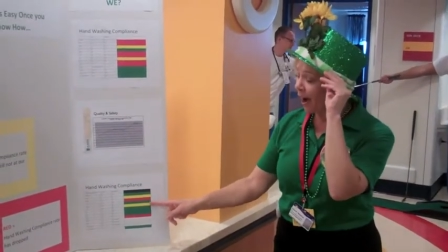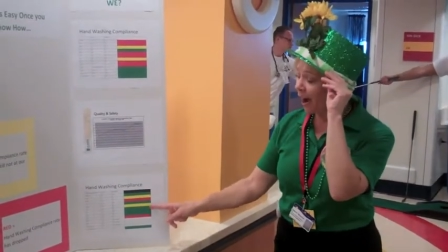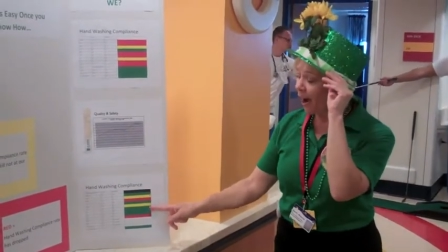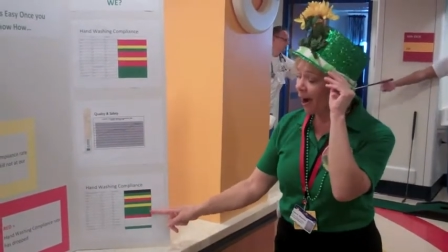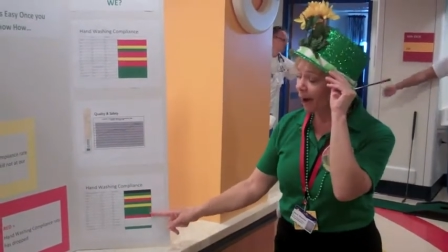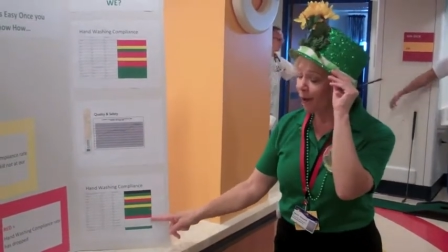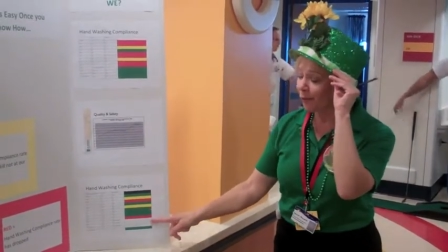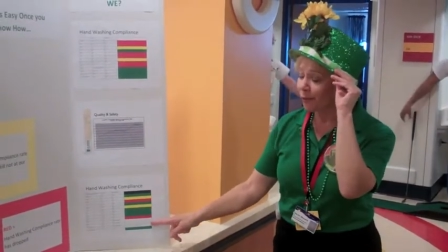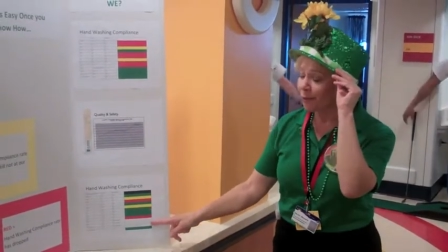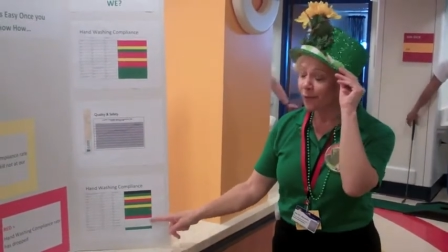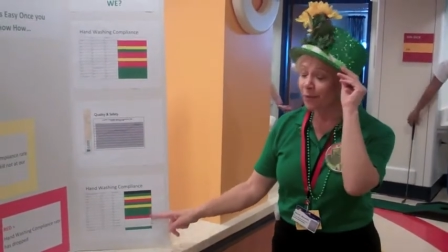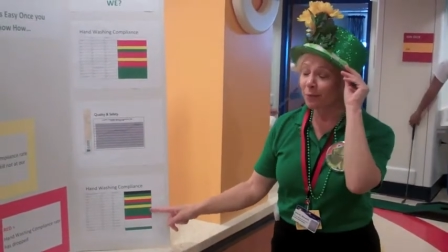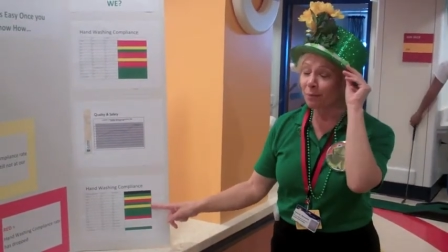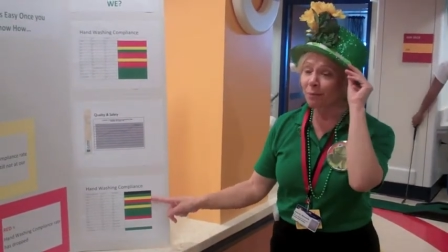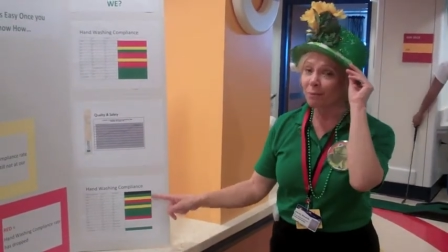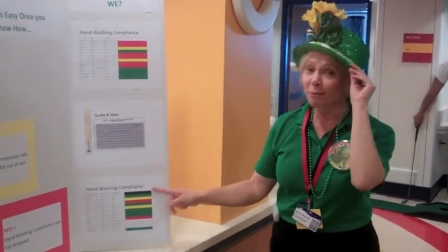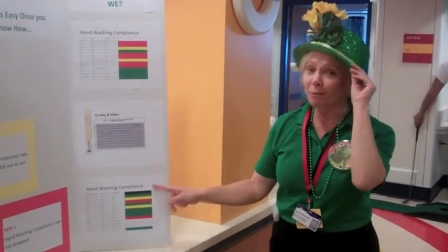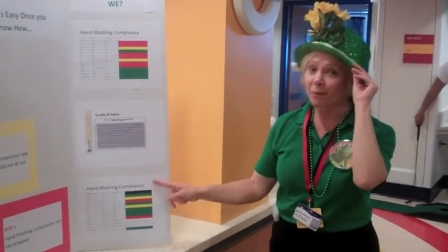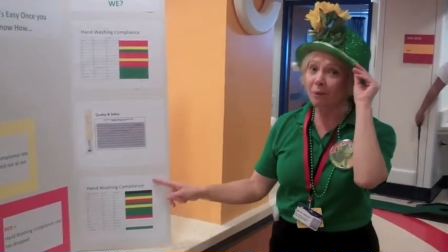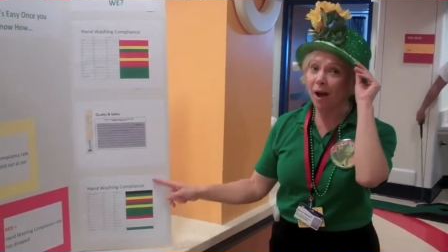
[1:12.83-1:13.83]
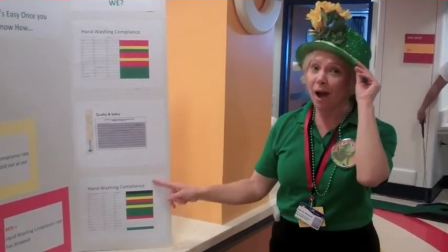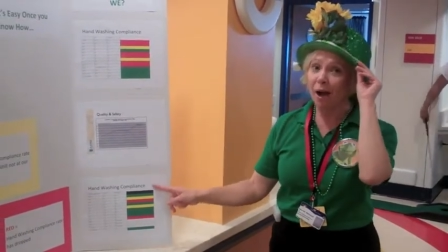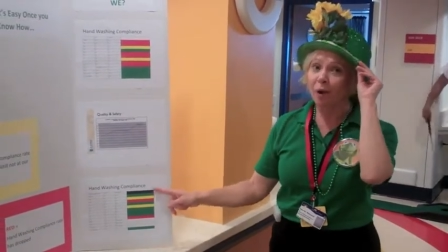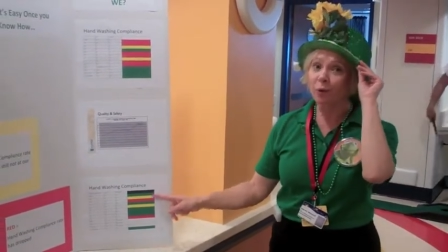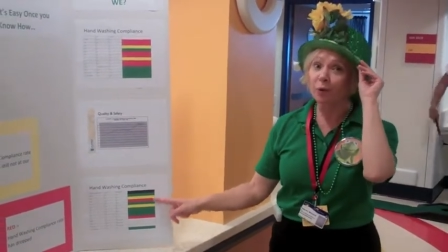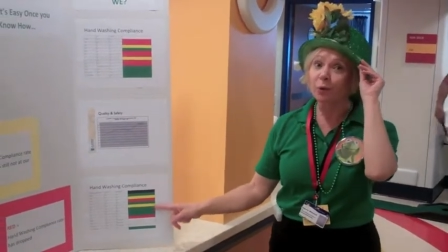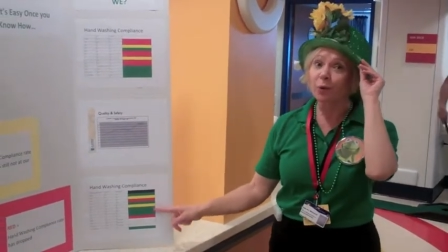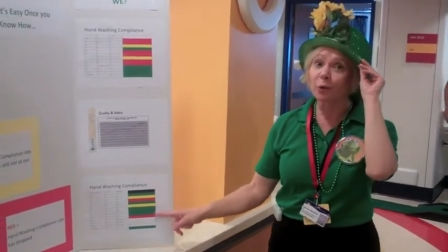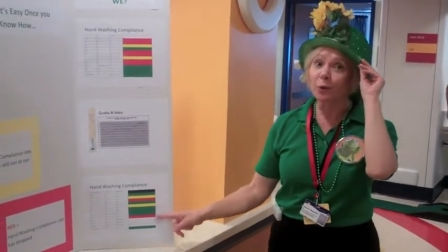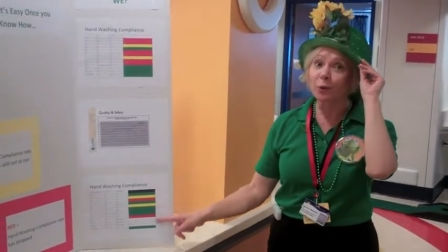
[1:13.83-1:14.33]
how,
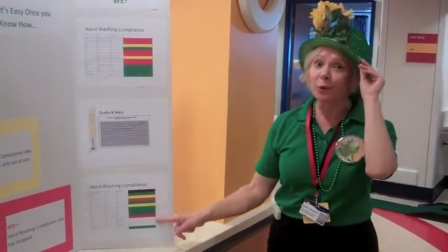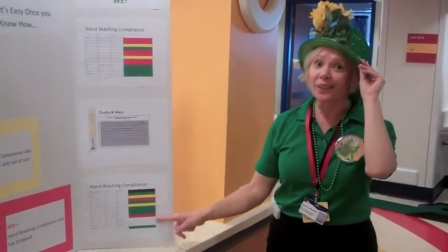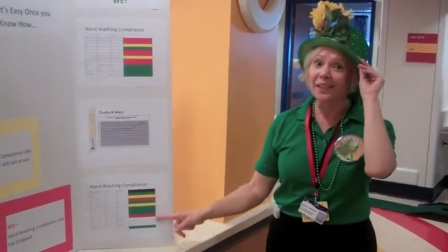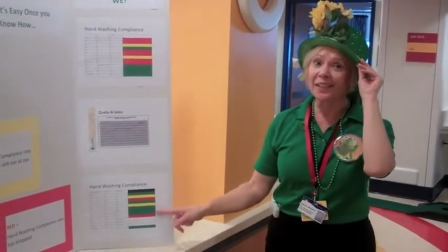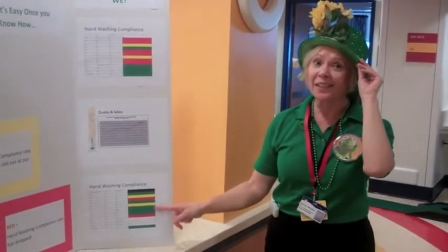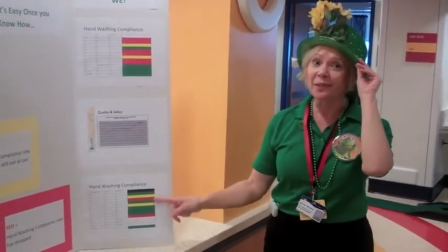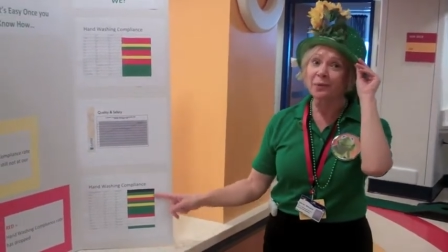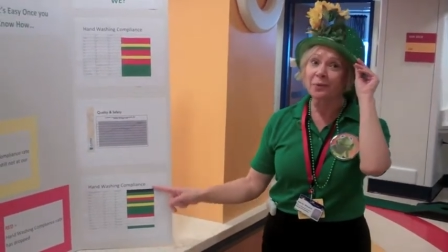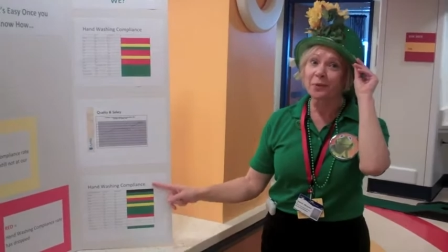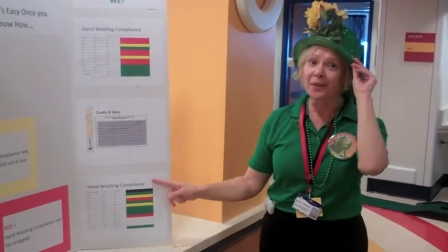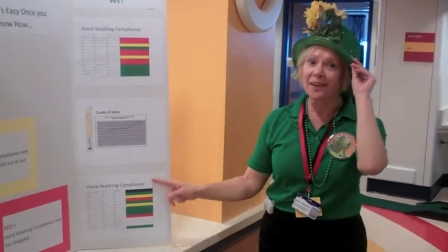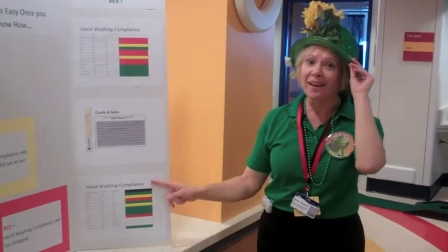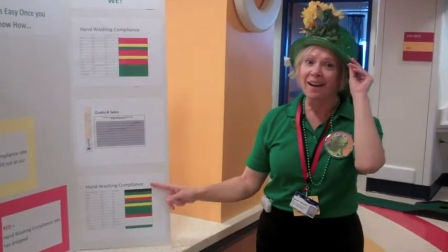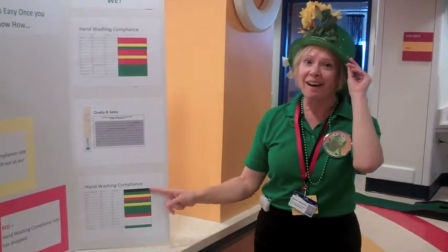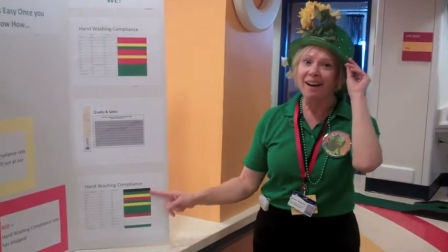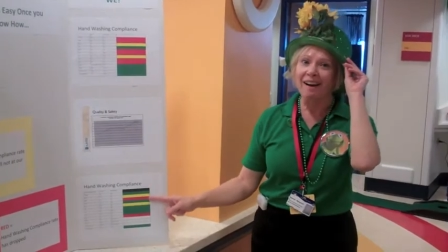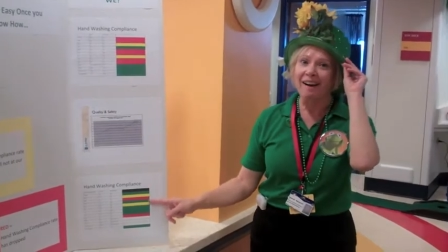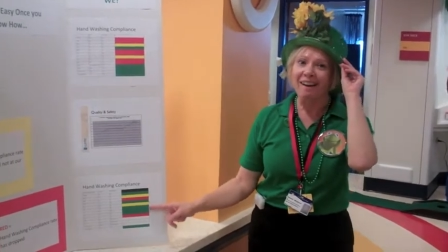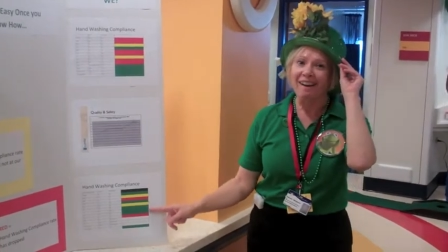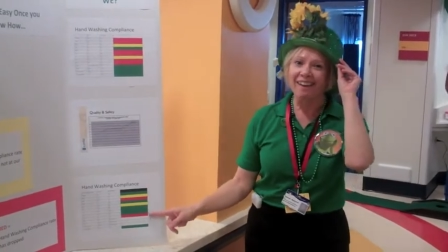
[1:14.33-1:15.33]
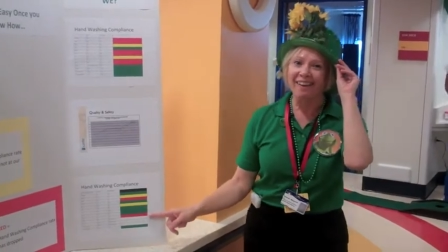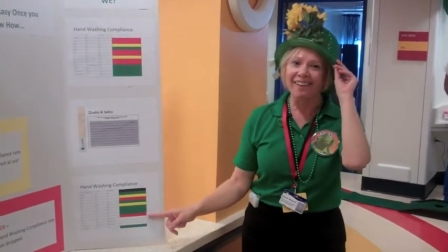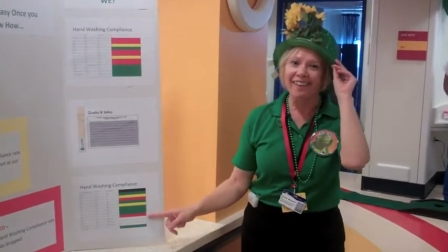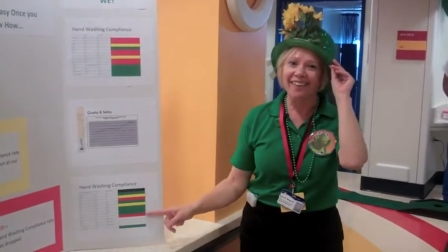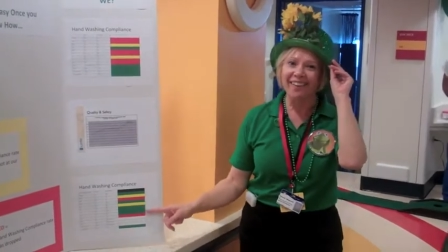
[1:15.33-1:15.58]
how green we are.